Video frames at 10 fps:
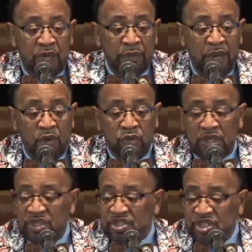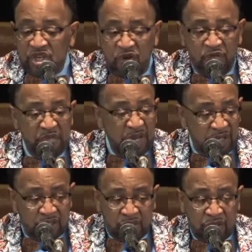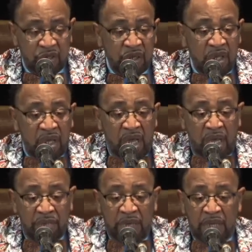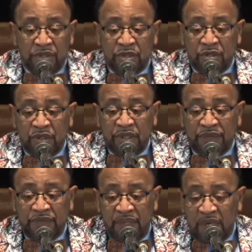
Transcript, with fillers: Amen. We can still minister. Amen. To the